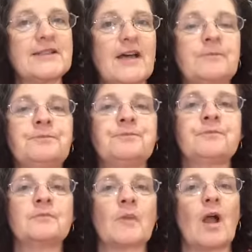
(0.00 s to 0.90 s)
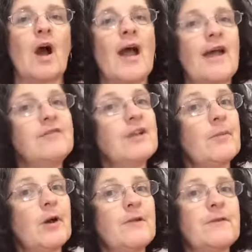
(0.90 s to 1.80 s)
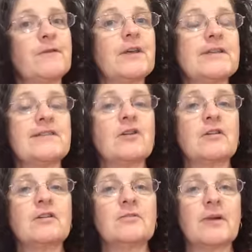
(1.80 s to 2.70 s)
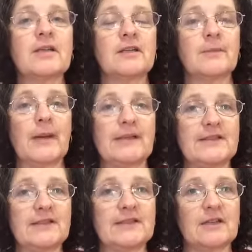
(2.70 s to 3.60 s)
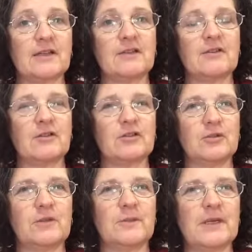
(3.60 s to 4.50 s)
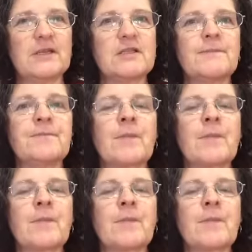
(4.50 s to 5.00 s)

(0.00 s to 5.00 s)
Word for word: Now, I have done both of these, not on a regular basis, I do admit,